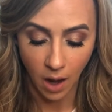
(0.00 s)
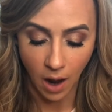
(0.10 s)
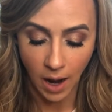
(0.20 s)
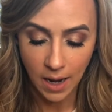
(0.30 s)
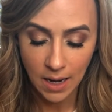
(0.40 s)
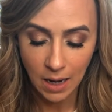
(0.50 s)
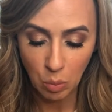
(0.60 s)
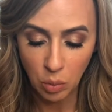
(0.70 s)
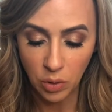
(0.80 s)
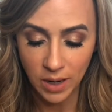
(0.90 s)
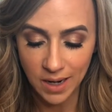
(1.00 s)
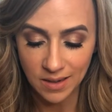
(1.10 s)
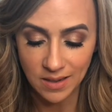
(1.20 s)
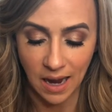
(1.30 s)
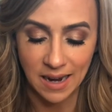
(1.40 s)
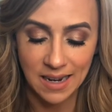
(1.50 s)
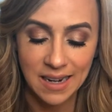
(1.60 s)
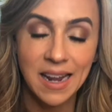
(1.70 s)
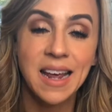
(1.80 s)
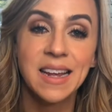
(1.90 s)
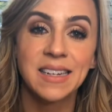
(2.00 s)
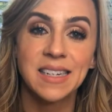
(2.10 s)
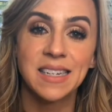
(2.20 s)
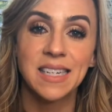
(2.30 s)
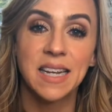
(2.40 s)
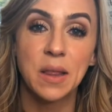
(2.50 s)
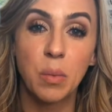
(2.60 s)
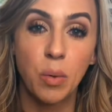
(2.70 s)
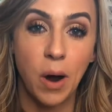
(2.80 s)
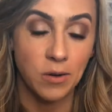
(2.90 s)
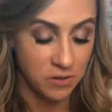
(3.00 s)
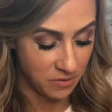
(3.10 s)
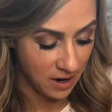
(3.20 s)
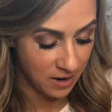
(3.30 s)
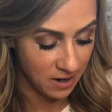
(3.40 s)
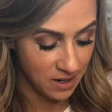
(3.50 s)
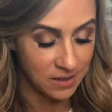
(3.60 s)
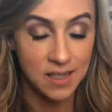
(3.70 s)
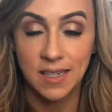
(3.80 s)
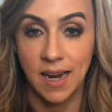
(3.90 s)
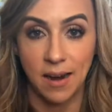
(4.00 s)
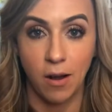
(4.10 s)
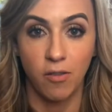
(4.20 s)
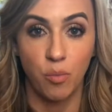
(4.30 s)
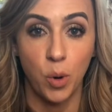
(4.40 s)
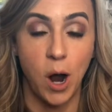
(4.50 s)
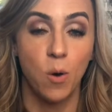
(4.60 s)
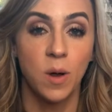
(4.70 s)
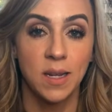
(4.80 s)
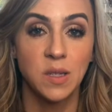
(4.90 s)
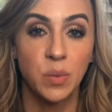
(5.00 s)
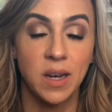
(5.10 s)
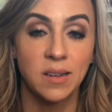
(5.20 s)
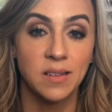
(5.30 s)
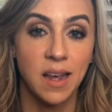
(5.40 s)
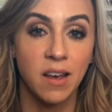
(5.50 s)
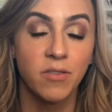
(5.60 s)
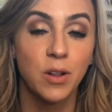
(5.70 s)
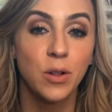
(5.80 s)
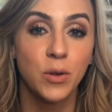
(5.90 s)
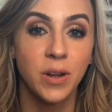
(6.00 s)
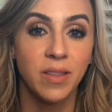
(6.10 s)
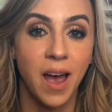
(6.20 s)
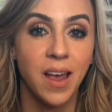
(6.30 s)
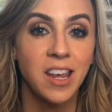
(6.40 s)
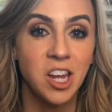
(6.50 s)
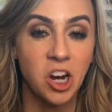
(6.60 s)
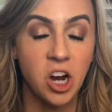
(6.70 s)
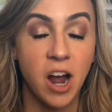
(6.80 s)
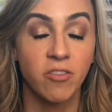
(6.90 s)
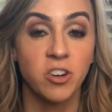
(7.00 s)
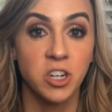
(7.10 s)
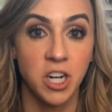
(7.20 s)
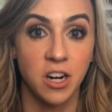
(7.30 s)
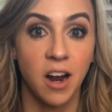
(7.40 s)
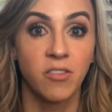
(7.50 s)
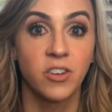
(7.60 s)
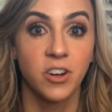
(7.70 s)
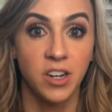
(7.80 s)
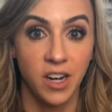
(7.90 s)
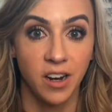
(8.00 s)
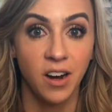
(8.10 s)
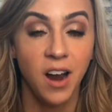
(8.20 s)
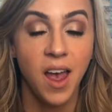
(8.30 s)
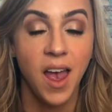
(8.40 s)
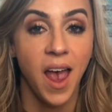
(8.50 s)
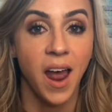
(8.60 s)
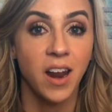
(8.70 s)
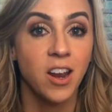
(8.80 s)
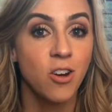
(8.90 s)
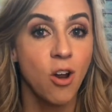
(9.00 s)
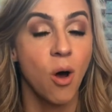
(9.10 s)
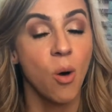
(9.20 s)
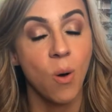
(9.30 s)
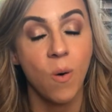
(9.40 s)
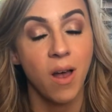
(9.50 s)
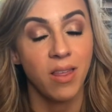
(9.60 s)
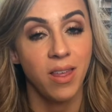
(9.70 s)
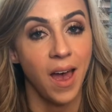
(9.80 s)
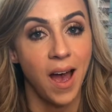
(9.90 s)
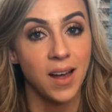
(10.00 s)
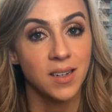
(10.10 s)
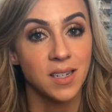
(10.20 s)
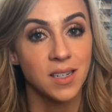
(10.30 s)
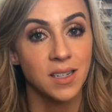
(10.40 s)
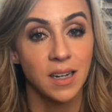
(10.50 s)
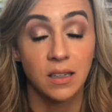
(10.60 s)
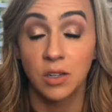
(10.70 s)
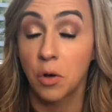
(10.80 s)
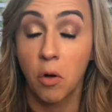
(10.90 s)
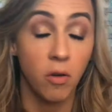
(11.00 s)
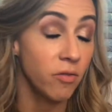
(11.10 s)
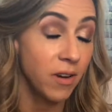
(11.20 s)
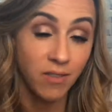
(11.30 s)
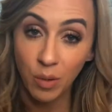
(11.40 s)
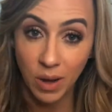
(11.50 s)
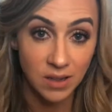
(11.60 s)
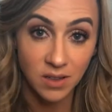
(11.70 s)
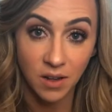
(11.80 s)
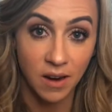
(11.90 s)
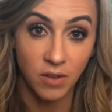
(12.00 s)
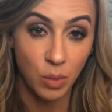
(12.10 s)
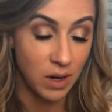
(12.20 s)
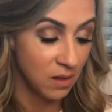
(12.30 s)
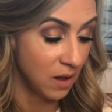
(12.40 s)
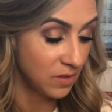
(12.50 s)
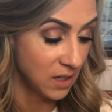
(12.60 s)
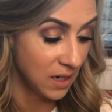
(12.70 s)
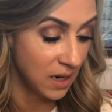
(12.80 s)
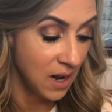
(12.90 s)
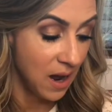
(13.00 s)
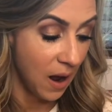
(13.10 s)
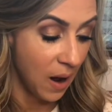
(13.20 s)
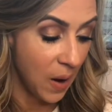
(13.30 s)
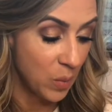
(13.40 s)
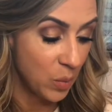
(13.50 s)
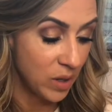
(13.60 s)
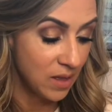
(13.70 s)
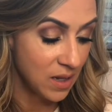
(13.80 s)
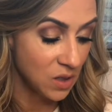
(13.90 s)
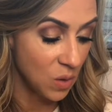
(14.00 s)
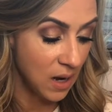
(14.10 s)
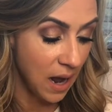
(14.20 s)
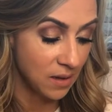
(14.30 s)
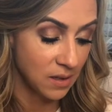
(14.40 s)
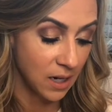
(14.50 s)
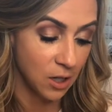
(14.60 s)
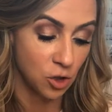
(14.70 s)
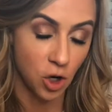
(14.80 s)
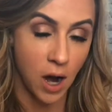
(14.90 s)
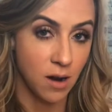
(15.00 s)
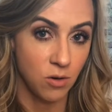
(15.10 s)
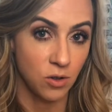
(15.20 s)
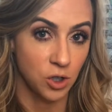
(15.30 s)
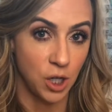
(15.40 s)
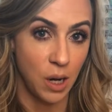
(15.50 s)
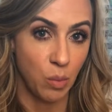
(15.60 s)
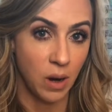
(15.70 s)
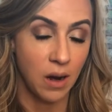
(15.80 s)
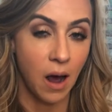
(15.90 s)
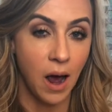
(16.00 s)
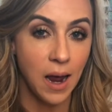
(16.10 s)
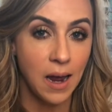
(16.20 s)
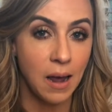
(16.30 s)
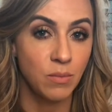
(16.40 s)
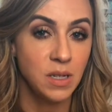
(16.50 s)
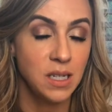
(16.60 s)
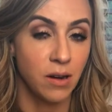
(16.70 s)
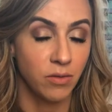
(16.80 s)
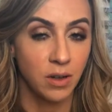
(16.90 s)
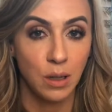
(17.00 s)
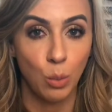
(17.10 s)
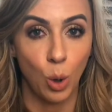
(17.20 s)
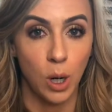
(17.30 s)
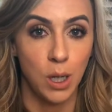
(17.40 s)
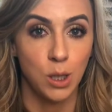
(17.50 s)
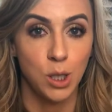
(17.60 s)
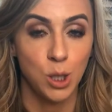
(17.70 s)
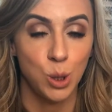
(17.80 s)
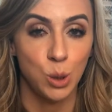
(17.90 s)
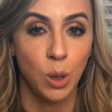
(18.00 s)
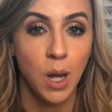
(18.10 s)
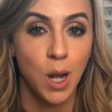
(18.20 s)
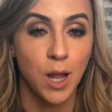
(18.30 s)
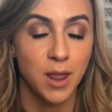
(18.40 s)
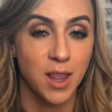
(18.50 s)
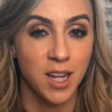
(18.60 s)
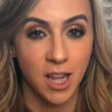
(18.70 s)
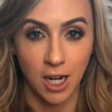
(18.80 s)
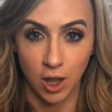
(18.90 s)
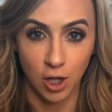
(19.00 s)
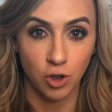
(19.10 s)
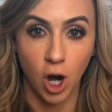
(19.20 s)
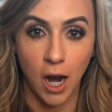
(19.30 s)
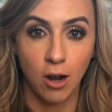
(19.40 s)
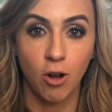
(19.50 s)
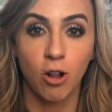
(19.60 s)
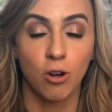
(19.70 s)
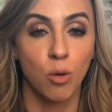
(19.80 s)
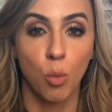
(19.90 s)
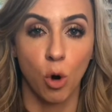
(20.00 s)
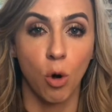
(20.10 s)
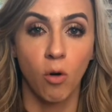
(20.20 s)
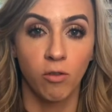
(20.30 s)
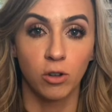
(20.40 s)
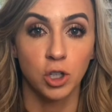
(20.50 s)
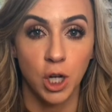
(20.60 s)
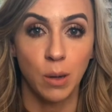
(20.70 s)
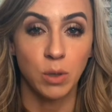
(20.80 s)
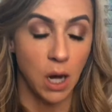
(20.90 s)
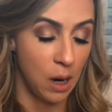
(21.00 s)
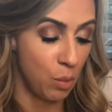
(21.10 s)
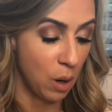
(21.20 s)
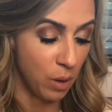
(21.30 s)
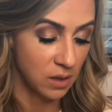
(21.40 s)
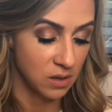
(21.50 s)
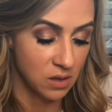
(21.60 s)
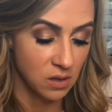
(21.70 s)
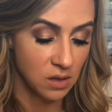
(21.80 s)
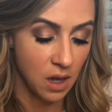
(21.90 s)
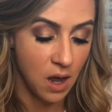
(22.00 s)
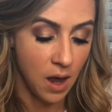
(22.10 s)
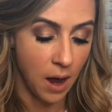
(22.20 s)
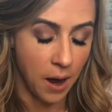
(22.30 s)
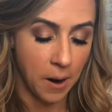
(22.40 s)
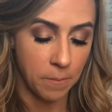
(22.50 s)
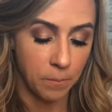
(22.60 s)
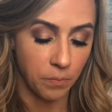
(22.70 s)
I am pretty excited to see the brow definer instead of Brow Wiz, because they have included that year after year after year. And I know that it's a cult favorite pencil, everybody loves it, but this one has like a triangle shape, and I am definitely more into the triangle or the more oval shaped eyebrow pencils. I